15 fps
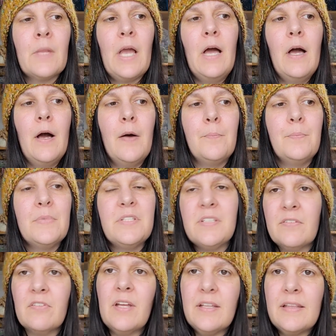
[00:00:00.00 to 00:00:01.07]
Um,
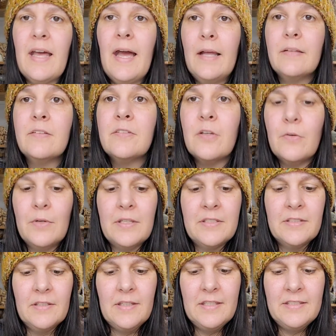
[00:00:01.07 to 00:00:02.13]
stuff like that. So
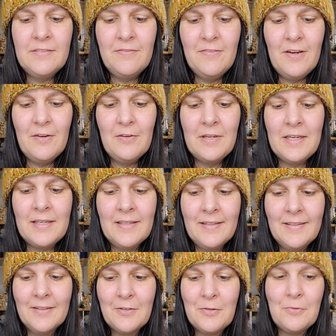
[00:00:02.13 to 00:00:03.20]
it's, it's very
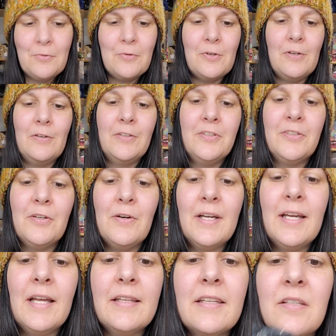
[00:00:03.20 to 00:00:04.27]
cool. So
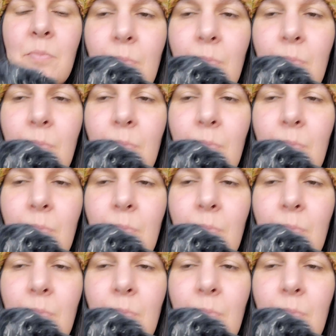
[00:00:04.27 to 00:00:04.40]
I got this